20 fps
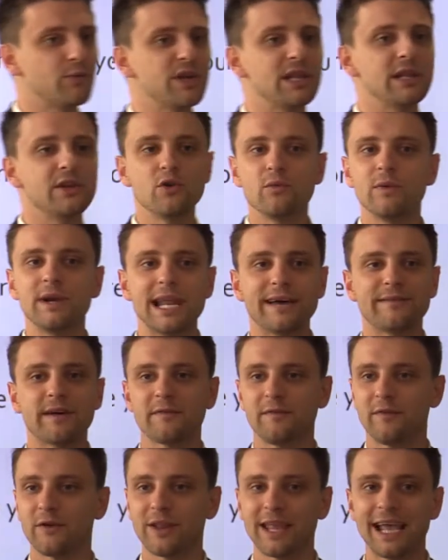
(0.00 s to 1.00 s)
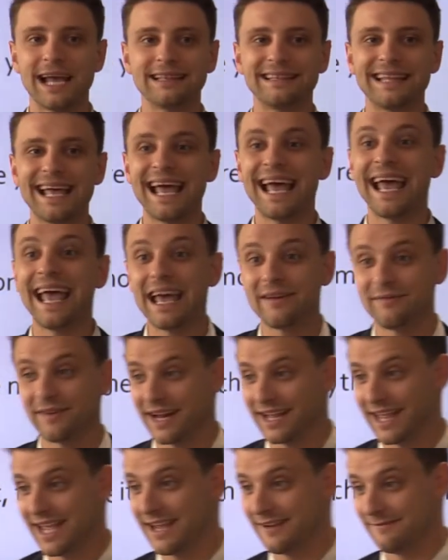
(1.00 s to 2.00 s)
And you will never forget that
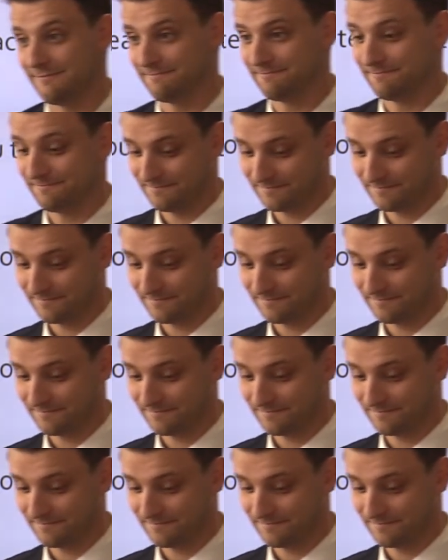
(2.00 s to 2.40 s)
ever again.